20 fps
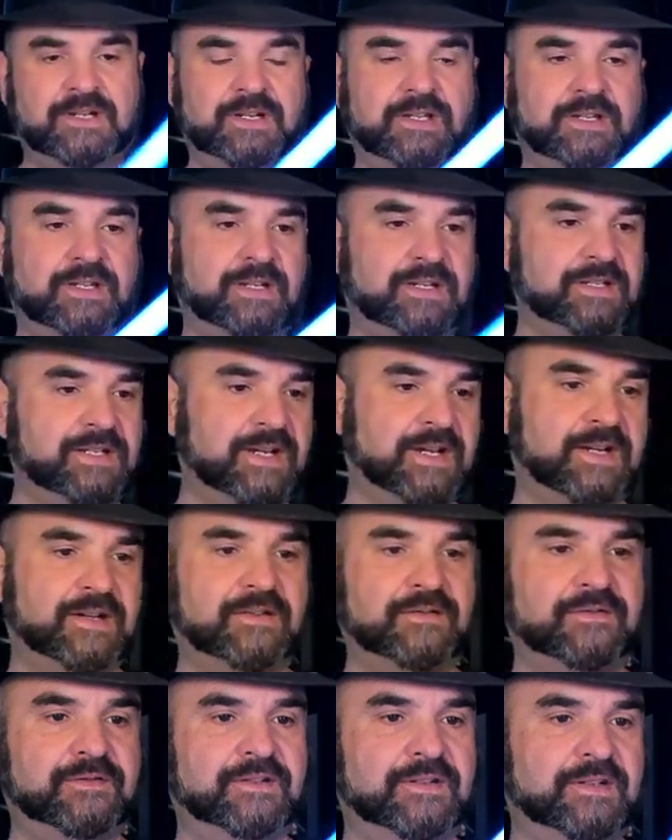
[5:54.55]
It does
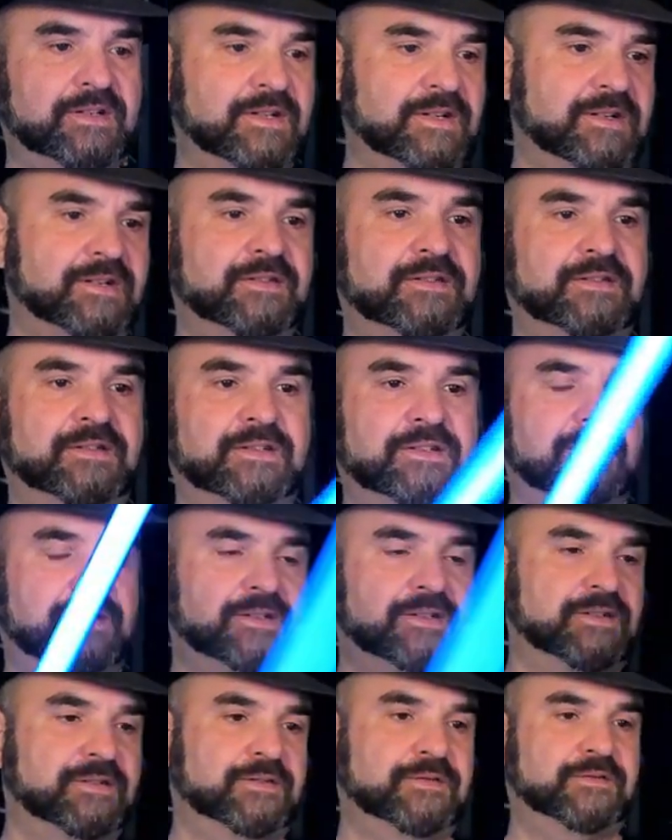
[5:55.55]
have
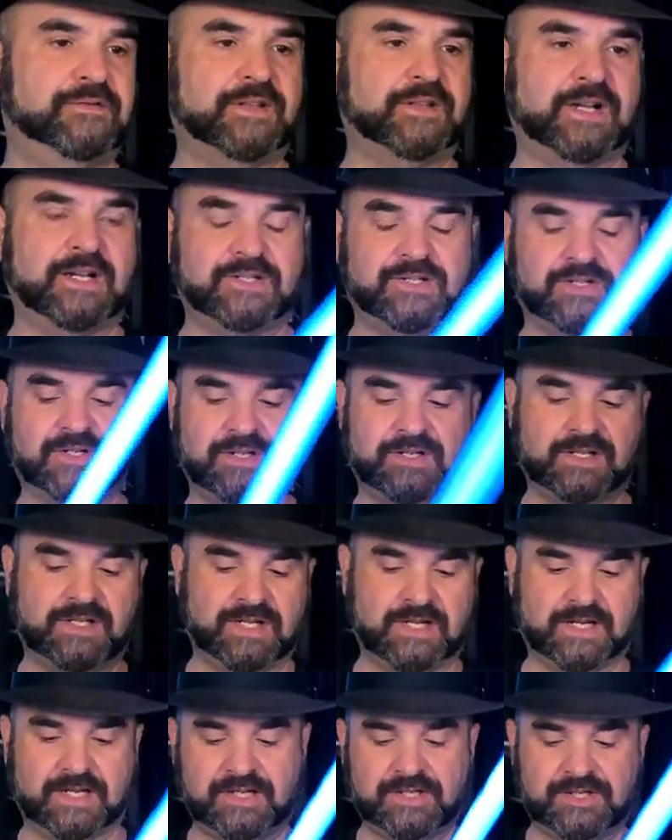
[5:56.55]
flash on
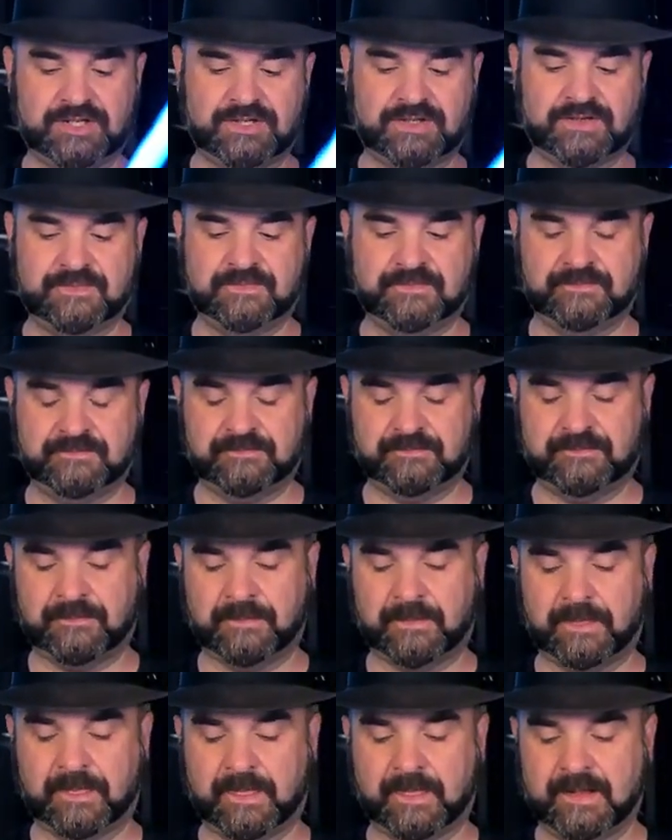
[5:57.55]
clash.
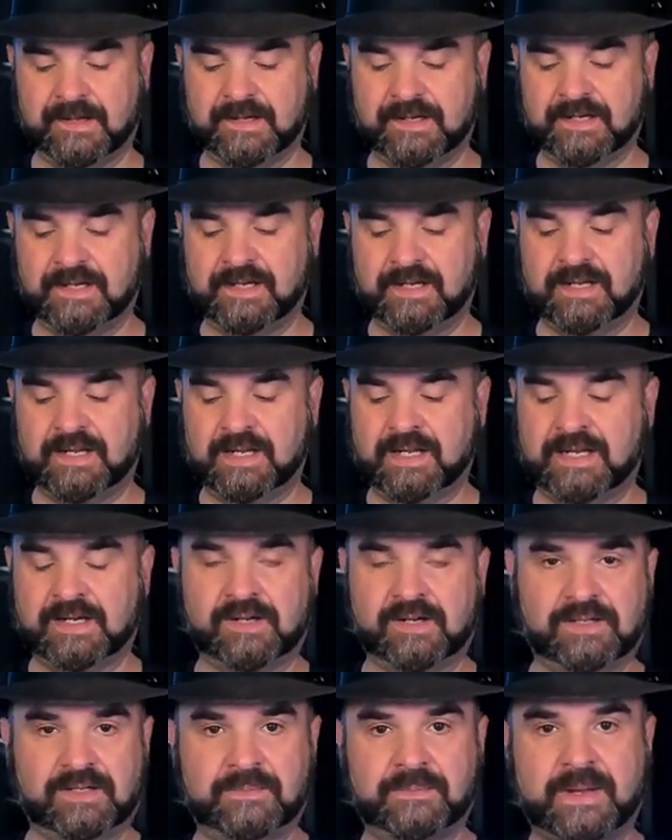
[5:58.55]
And
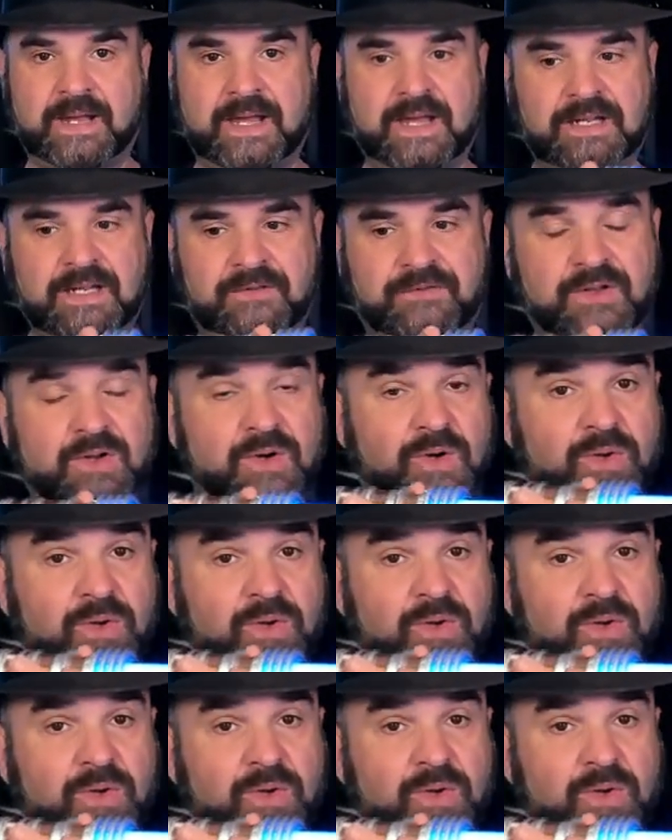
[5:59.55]
on the back, if you